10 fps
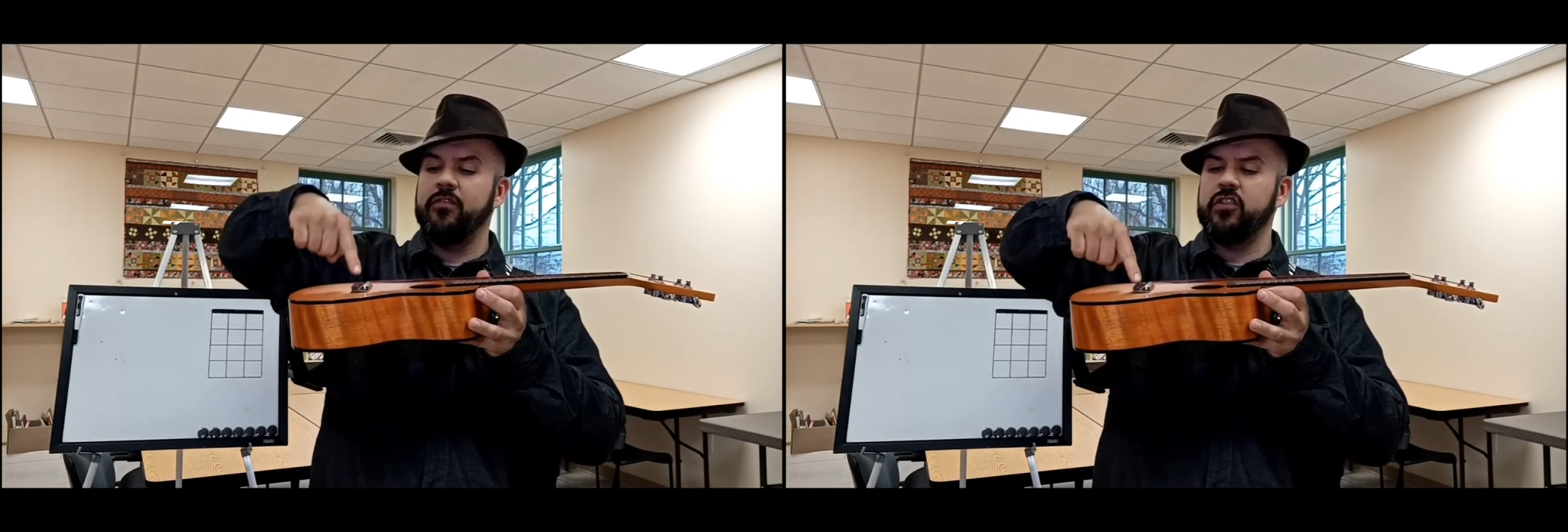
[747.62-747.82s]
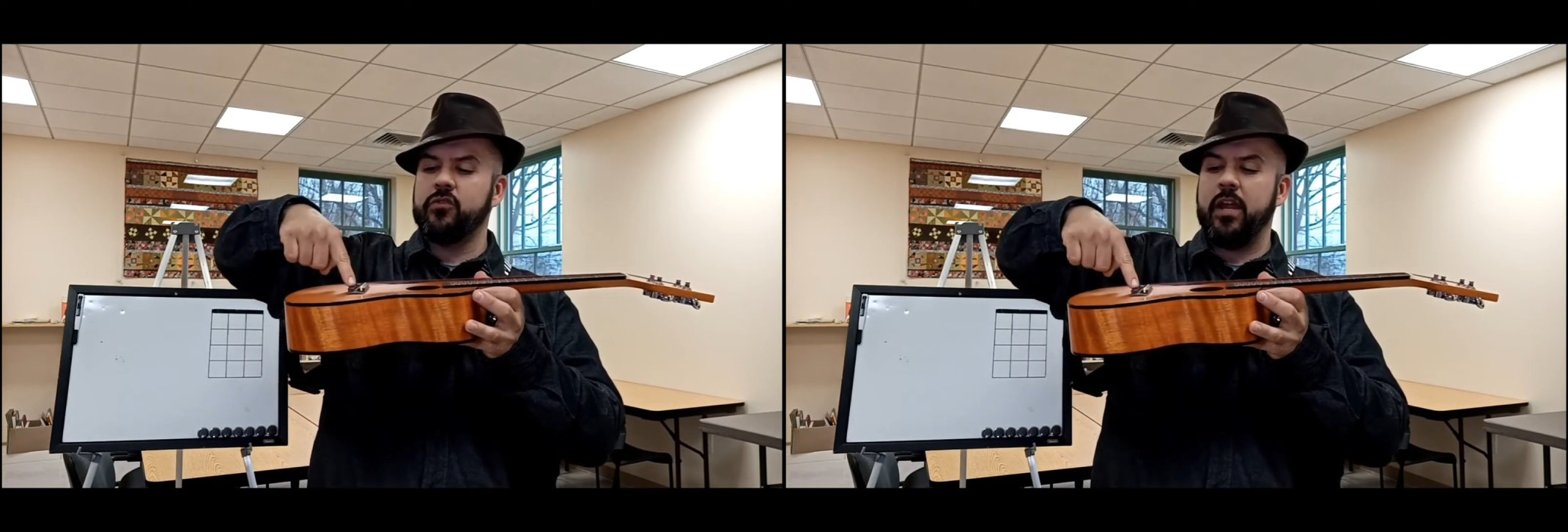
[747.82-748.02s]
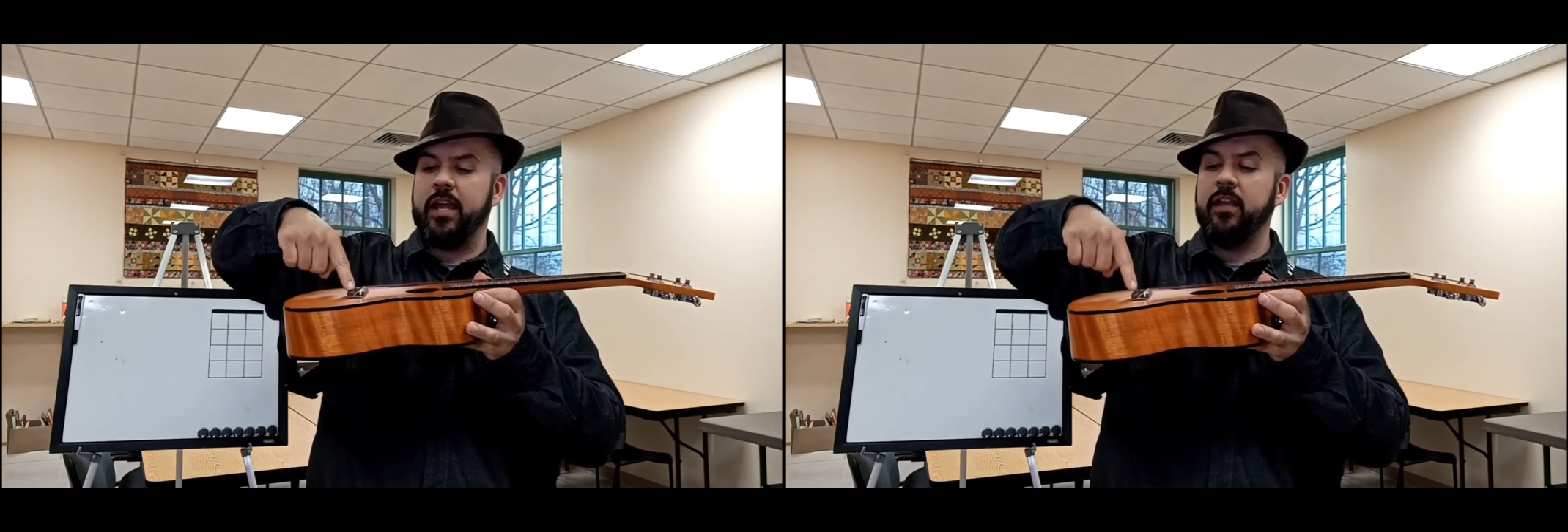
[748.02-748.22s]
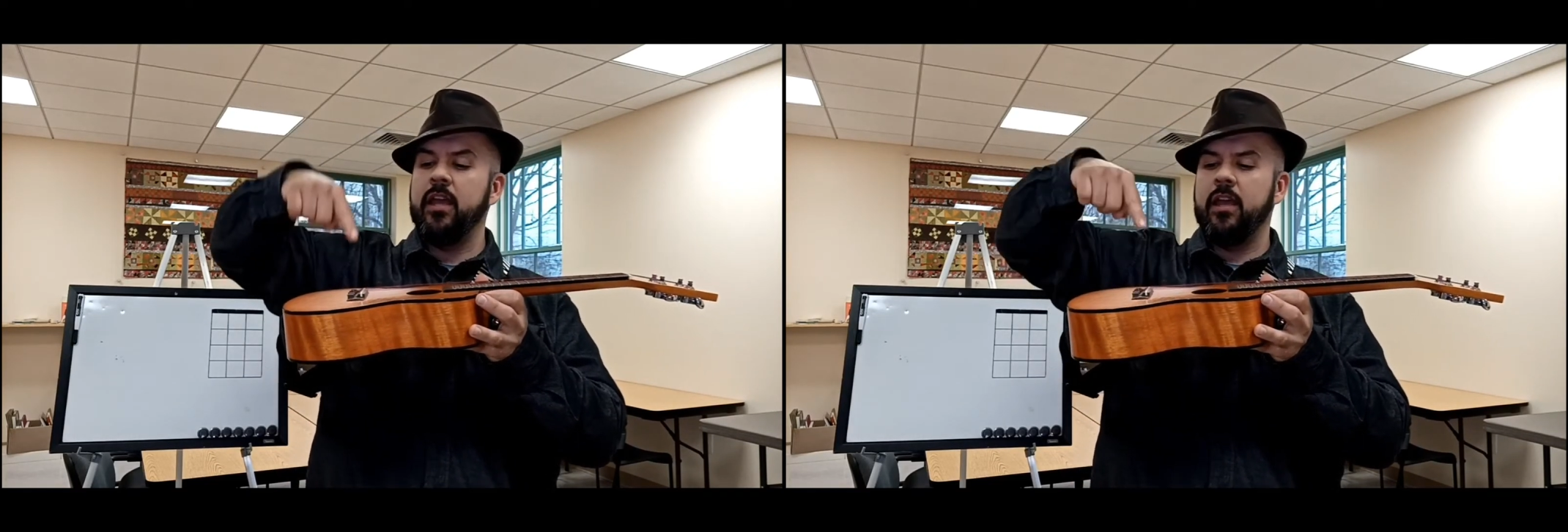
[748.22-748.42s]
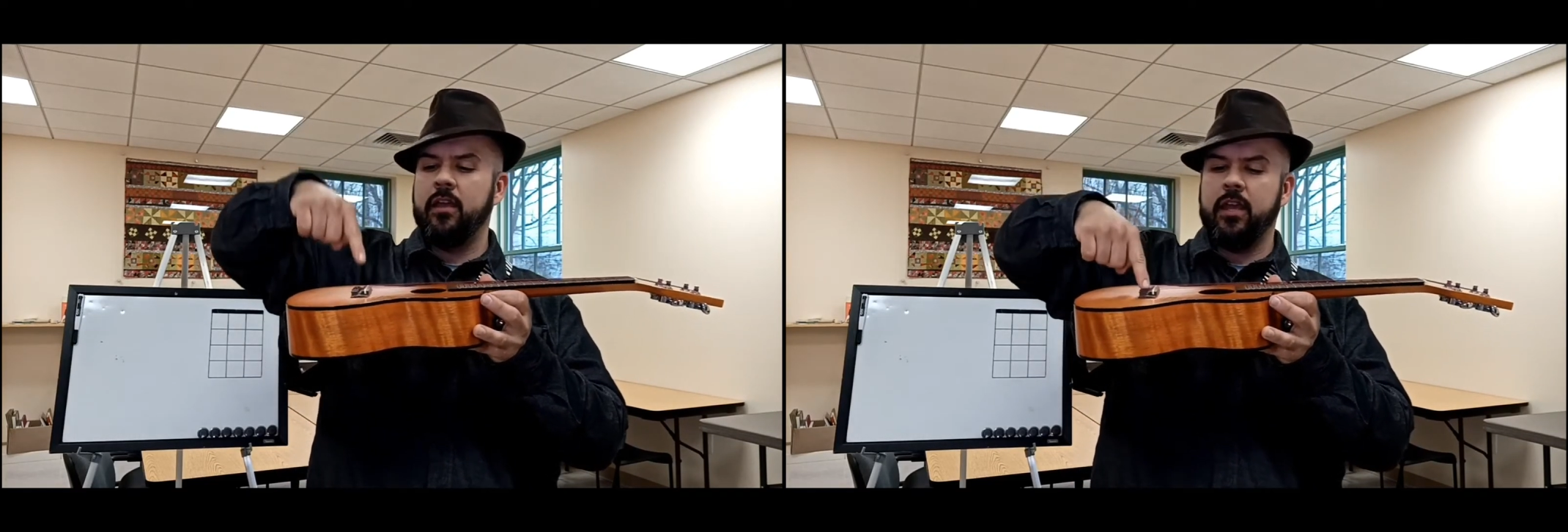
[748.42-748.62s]
the string
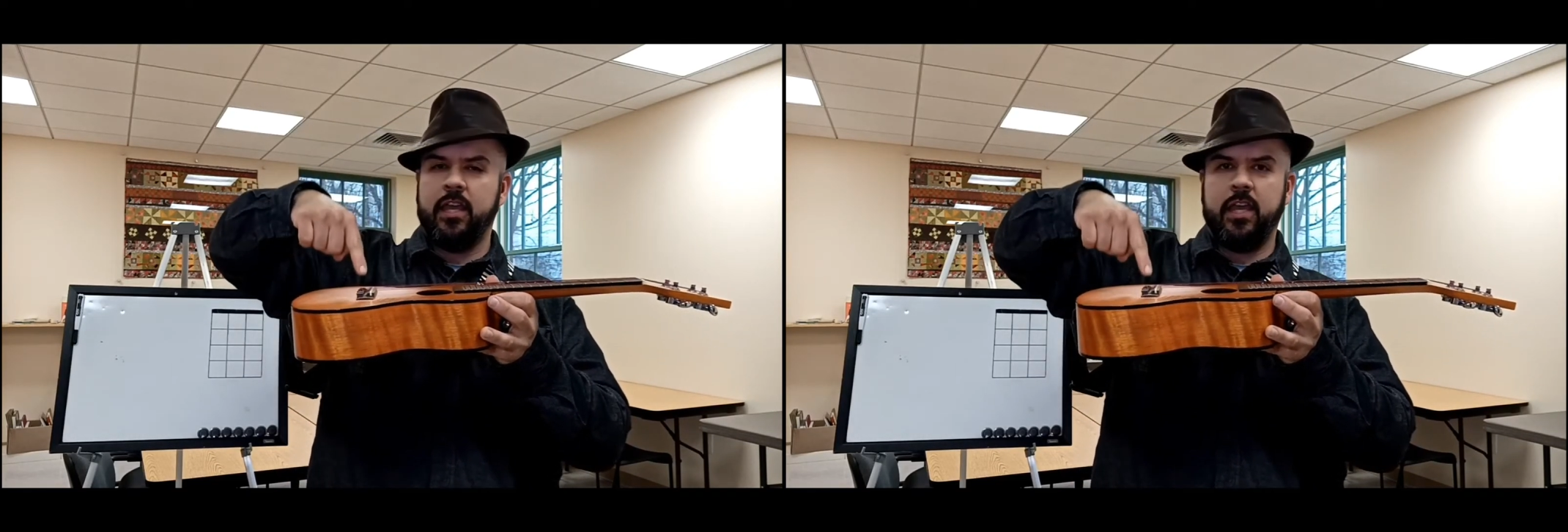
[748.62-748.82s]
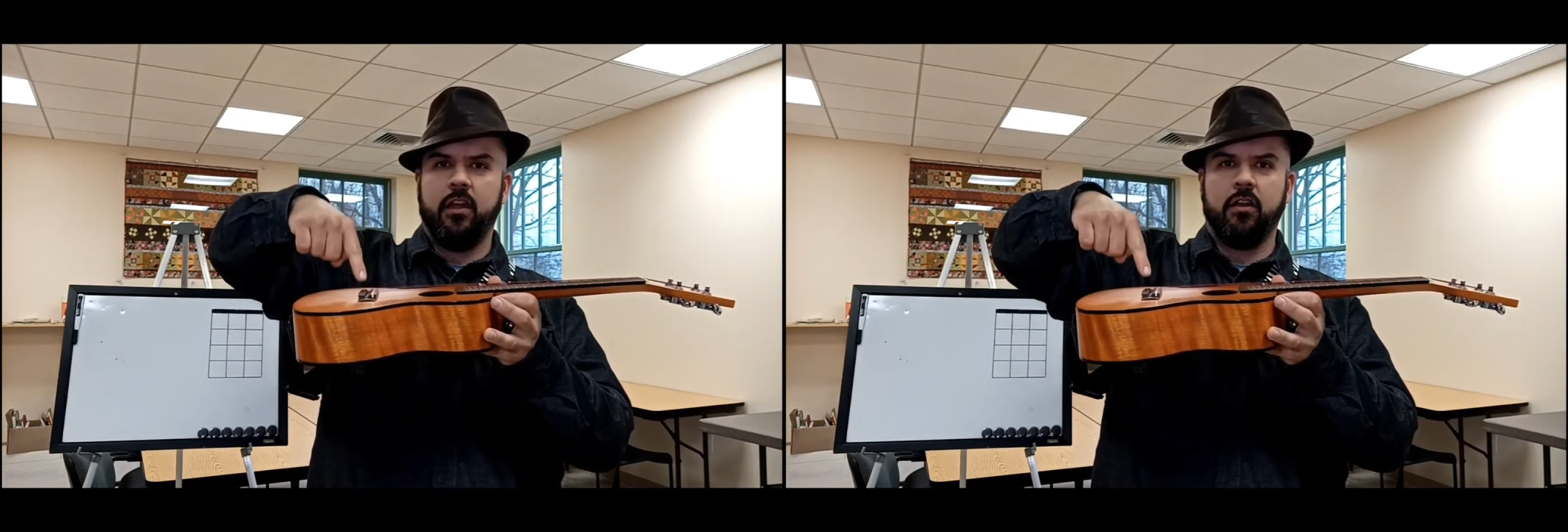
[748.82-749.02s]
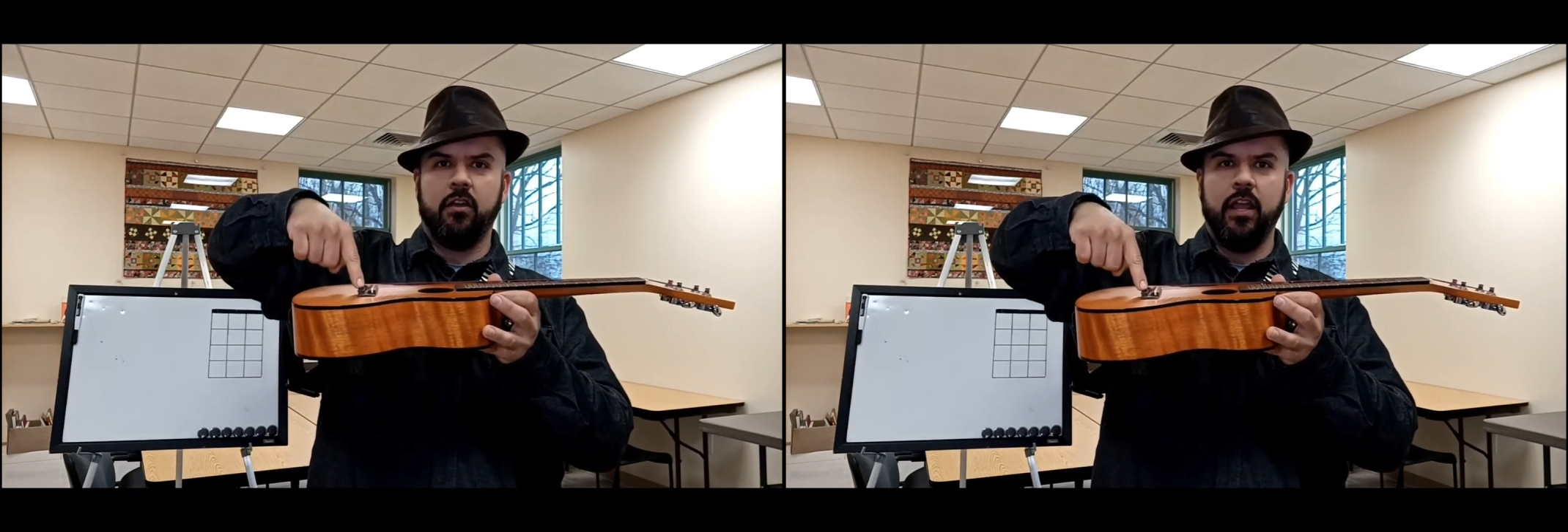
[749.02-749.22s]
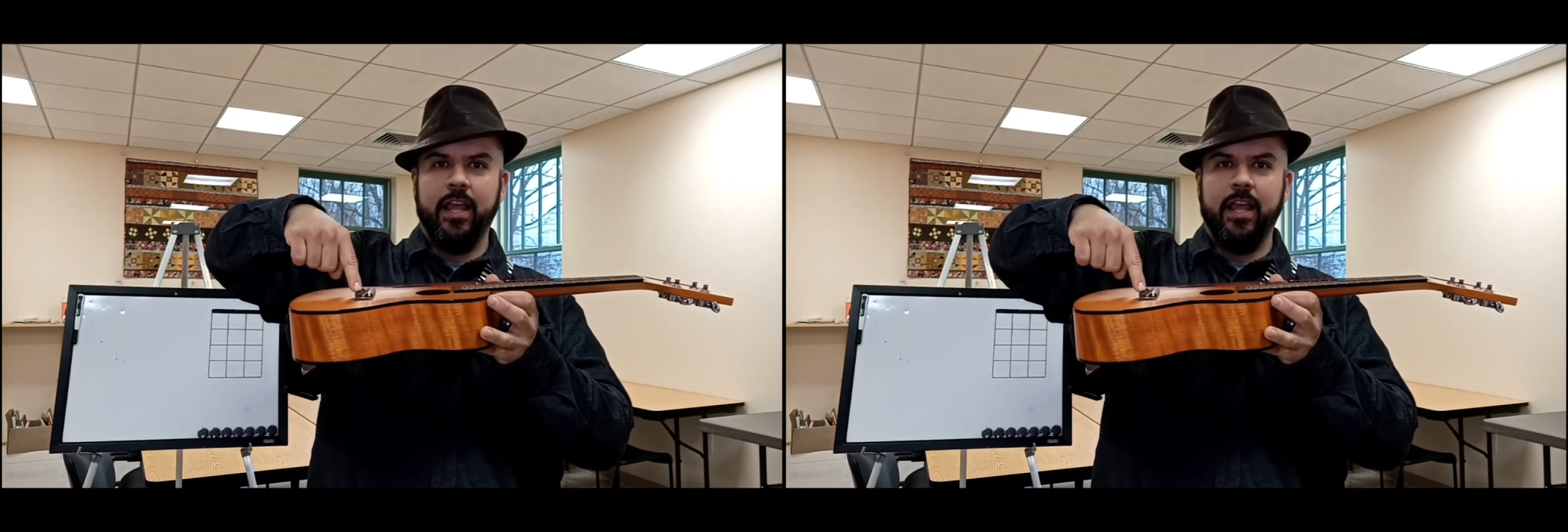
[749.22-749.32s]
here